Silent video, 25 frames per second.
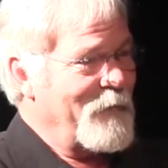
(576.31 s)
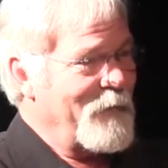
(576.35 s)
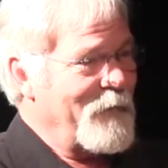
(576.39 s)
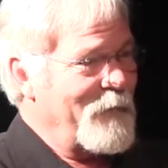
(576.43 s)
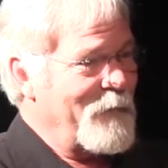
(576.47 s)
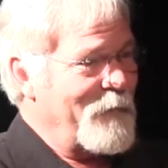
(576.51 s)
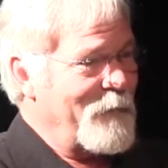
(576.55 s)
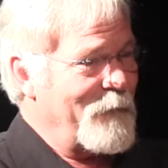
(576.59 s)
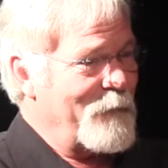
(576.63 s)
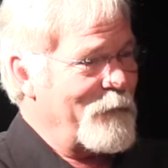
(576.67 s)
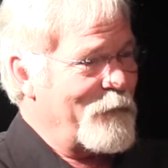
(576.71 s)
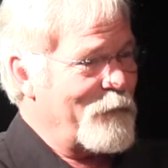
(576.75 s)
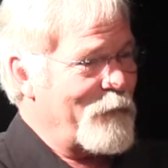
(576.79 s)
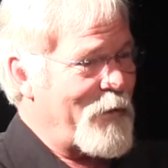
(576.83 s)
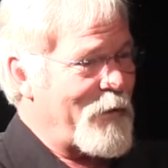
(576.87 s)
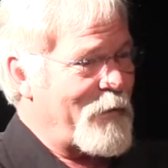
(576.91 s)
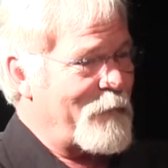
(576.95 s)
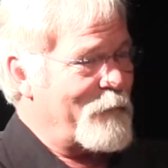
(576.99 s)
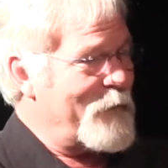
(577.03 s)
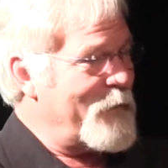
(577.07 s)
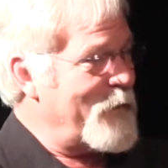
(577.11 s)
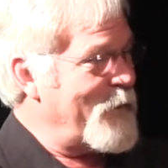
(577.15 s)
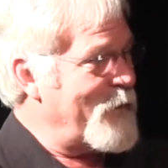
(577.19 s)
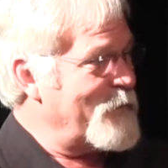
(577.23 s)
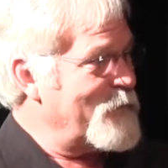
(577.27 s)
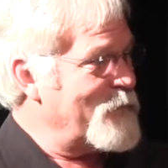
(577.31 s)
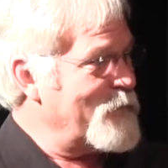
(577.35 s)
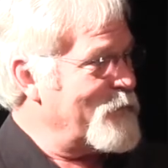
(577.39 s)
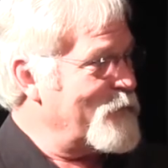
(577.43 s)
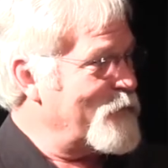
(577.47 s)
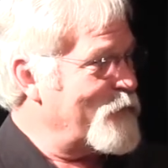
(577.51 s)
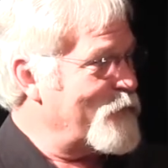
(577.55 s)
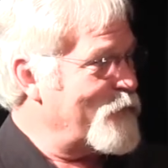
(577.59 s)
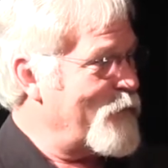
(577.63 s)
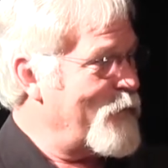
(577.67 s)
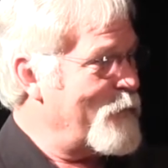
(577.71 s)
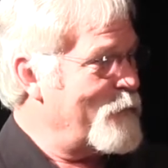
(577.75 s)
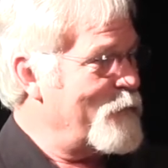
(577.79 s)
uh, the recommendations
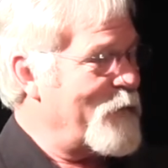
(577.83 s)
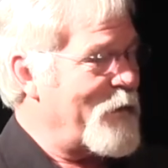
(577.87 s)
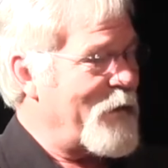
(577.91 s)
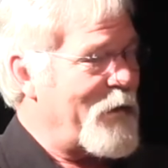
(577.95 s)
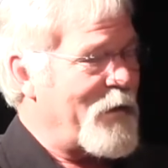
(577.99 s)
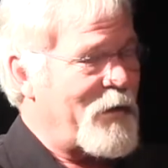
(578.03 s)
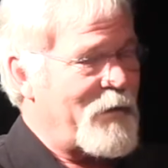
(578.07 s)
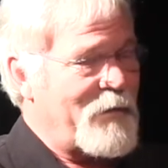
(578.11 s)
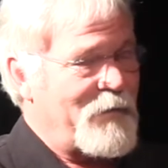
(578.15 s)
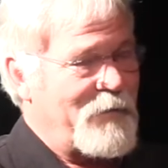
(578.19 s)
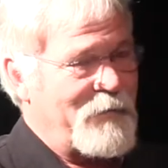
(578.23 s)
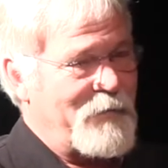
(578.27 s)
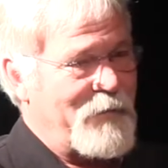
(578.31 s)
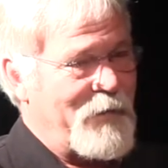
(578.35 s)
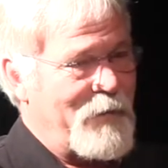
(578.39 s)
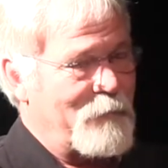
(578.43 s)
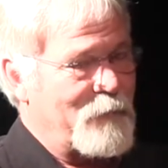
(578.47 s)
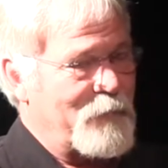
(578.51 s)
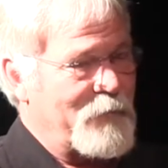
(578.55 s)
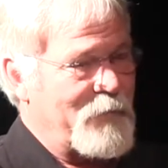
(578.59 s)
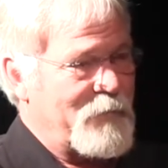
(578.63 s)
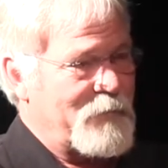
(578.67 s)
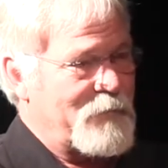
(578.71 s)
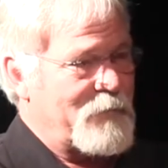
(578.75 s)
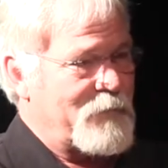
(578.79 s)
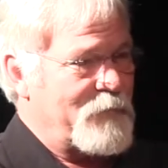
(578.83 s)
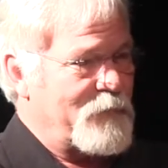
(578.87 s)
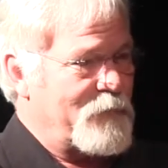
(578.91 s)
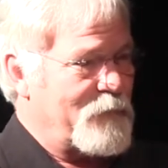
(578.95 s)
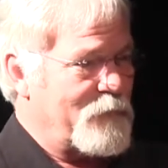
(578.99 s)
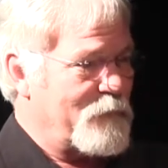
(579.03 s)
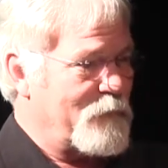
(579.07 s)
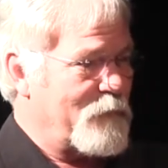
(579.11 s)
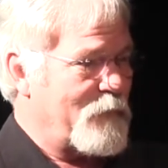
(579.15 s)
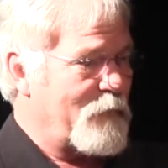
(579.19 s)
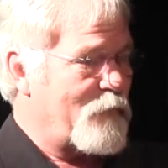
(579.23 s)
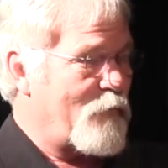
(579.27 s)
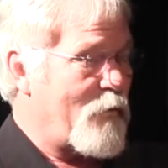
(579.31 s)
from that enabled us
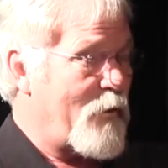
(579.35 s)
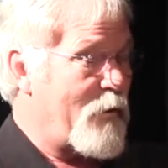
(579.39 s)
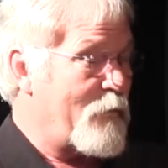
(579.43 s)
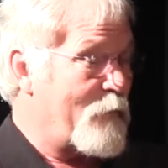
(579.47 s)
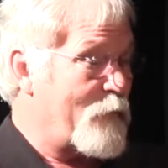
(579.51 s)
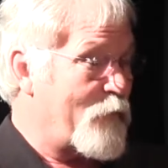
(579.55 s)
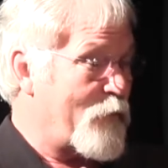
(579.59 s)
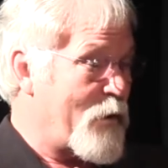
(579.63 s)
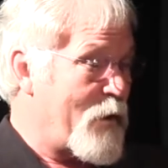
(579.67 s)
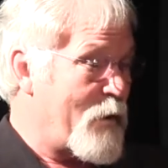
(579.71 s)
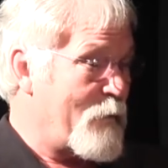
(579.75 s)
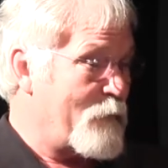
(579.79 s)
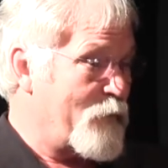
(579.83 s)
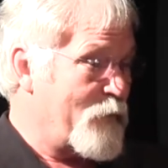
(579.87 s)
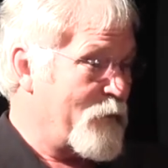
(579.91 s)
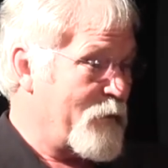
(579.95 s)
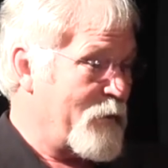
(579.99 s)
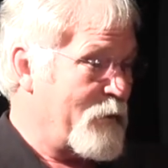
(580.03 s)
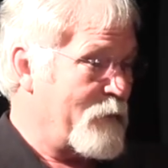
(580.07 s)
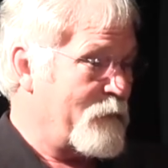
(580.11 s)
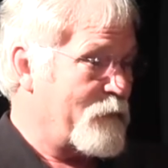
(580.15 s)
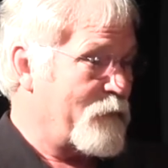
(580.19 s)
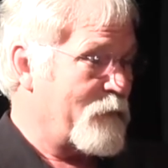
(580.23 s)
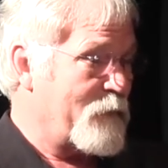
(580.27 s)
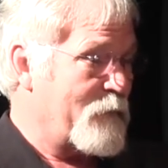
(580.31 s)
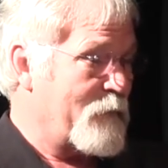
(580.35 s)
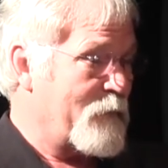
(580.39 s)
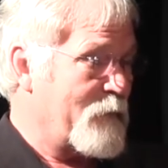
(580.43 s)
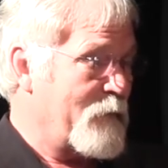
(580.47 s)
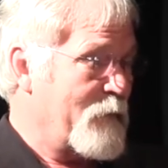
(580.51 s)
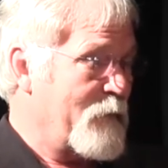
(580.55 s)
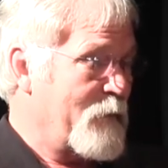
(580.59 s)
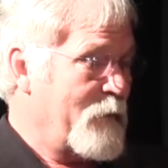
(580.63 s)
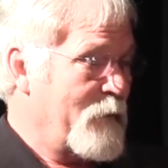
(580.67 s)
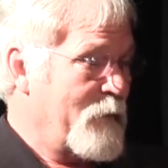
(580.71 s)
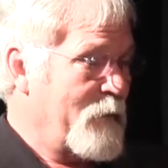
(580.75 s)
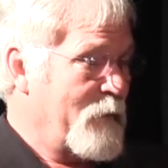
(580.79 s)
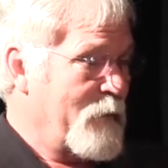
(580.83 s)
to acquire property for
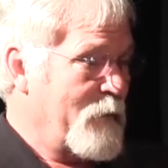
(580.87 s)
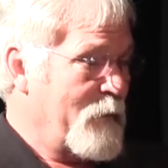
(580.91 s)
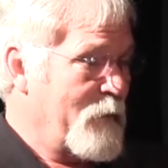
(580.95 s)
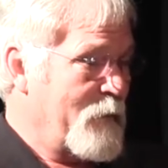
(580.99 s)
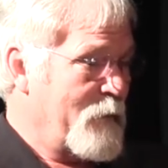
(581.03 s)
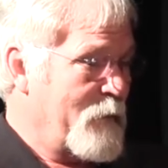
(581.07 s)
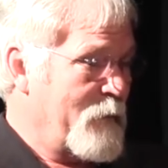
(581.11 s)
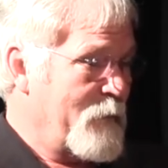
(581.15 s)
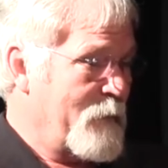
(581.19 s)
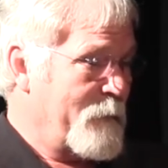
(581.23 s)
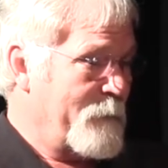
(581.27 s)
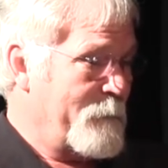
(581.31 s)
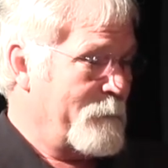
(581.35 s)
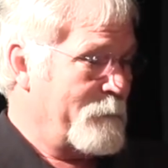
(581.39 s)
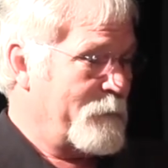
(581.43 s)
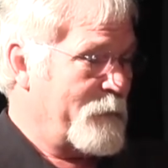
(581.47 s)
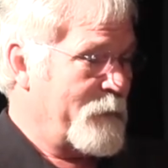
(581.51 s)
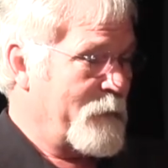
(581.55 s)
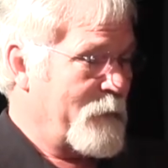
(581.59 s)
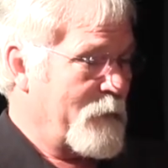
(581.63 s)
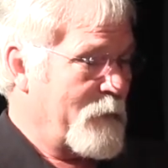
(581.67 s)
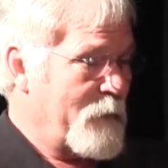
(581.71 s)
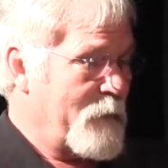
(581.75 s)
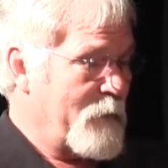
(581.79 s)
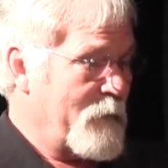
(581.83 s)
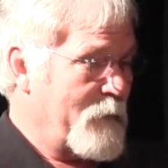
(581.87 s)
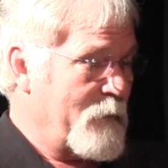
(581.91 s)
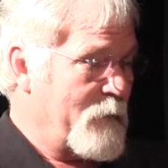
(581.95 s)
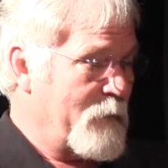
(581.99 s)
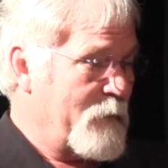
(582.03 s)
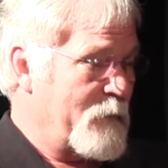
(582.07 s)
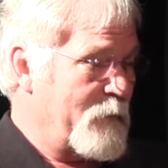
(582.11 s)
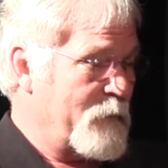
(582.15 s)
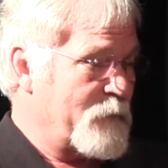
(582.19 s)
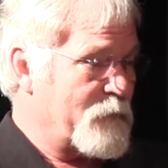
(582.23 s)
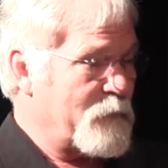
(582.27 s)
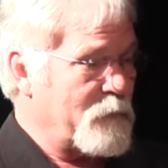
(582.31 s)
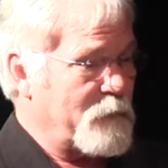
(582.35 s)
um, uh,
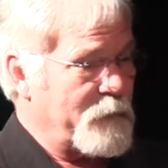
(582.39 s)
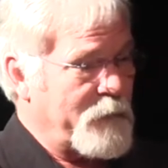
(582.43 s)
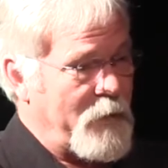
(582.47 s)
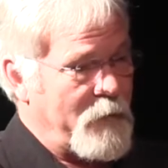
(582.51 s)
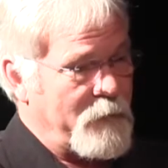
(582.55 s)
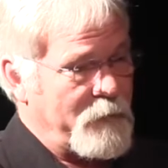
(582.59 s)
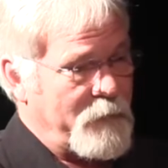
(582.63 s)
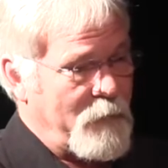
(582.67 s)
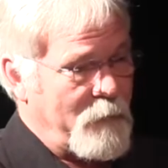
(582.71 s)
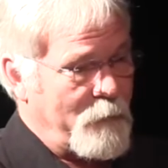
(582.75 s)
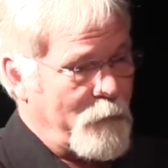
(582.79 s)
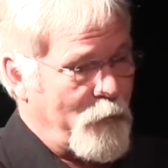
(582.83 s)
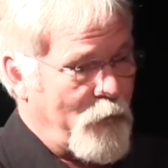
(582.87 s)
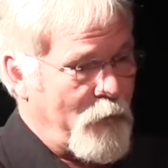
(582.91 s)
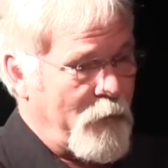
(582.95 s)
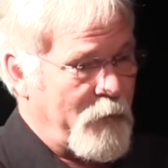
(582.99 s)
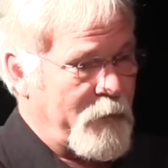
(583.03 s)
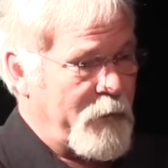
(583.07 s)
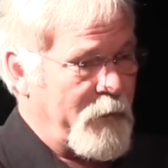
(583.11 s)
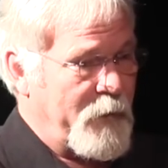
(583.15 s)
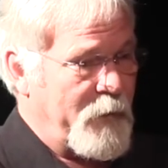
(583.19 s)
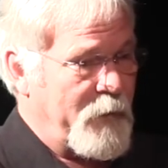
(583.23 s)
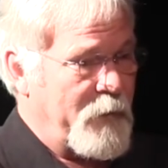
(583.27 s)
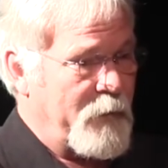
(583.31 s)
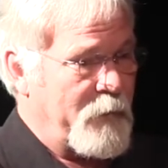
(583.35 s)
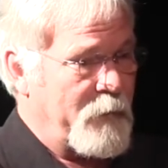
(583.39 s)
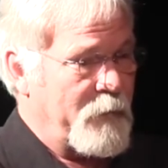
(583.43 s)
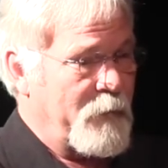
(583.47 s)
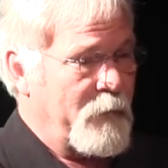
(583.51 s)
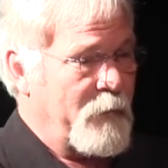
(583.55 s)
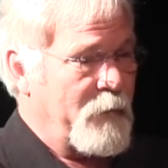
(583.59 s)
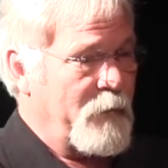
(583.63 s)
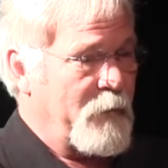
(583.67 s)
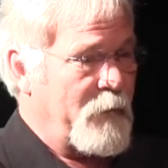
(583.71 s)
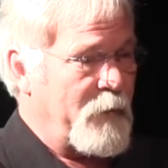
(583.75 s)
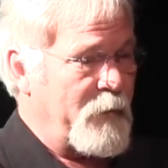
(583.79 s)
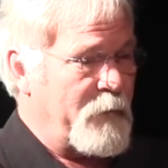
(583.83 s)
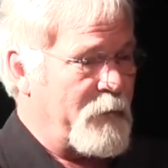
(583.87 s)
additional downtown parking,
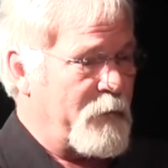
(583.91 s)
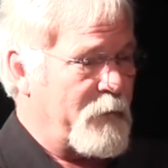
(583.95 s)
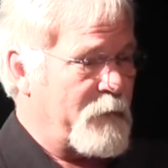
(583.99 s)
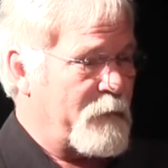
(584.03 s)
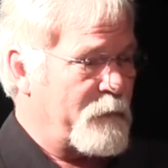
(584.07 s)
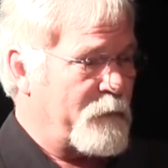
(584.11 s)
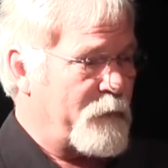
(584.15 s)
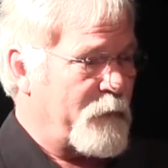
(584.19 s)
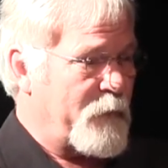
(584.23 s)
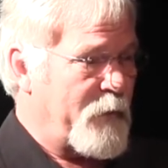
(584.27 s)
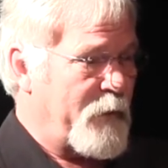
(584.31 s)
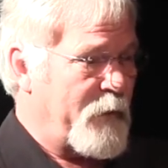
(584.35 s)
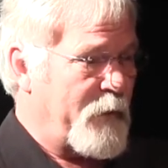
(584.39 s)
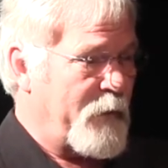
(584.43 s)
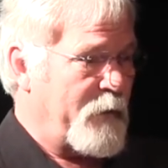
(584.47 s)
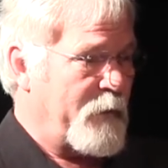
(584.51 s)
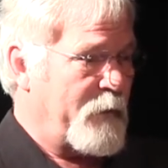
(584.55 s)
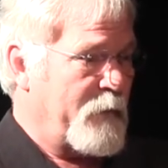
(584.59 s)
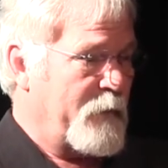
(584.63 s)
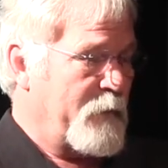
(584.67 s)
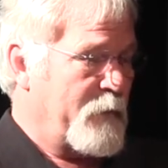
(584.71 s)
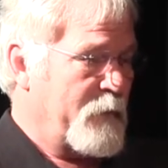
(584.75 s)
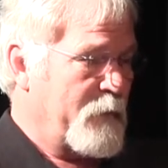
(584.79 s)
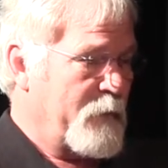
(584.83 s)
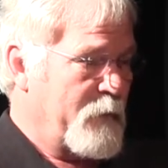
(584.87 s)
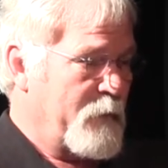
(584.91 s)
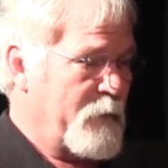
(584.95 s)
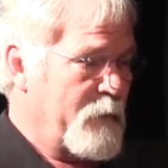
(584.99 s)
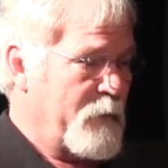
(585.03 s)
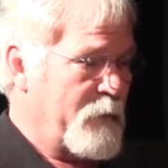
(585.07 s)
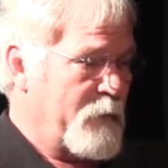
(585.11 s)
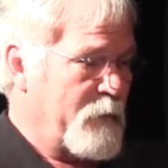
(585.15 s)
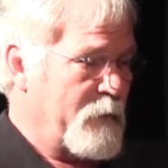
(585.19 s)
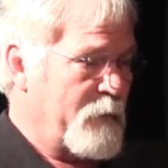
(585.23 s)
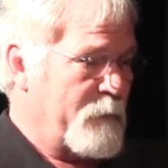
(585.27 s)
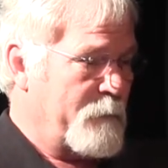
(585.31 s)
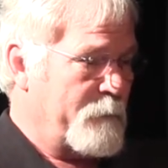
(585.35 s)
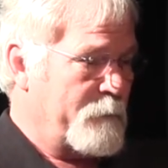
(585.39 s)
identify
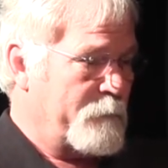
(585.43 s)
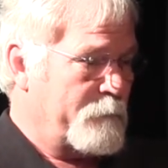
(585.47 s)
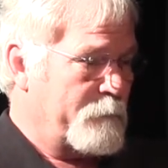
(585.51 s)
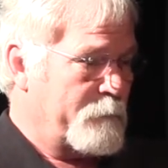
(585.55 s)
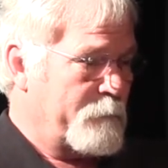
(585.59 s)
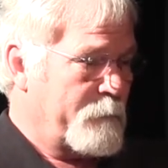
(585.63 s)
um,